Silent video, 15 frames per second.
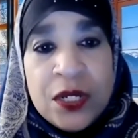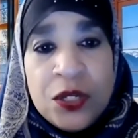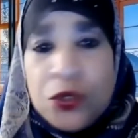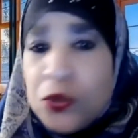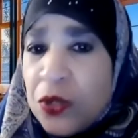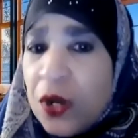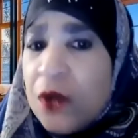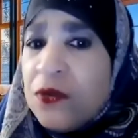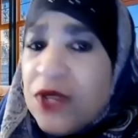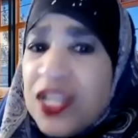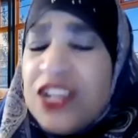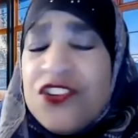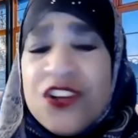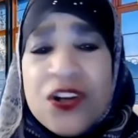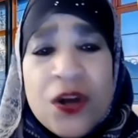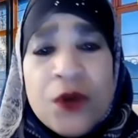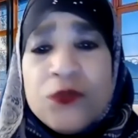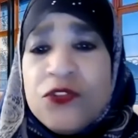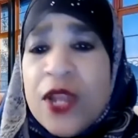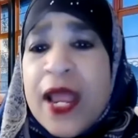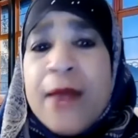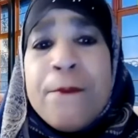you don't need to
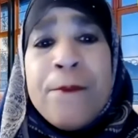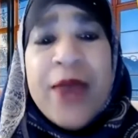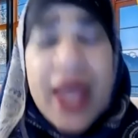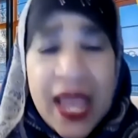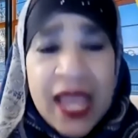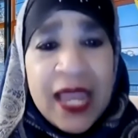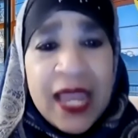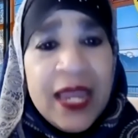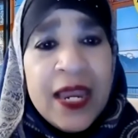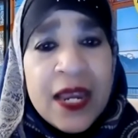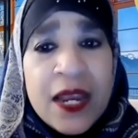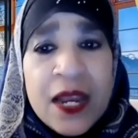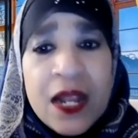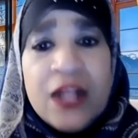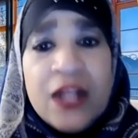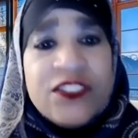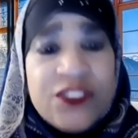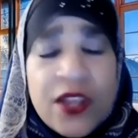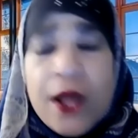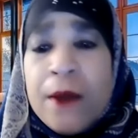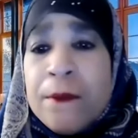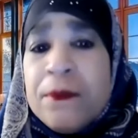go and pay
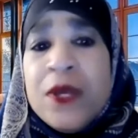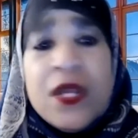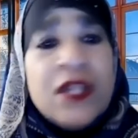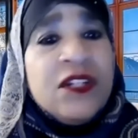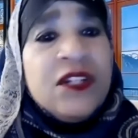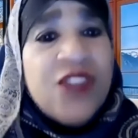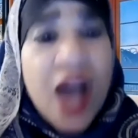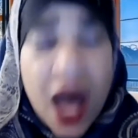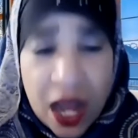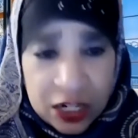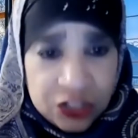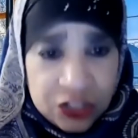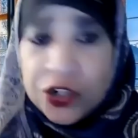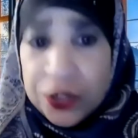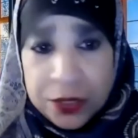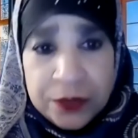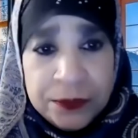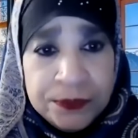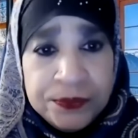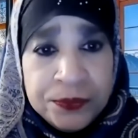some doctor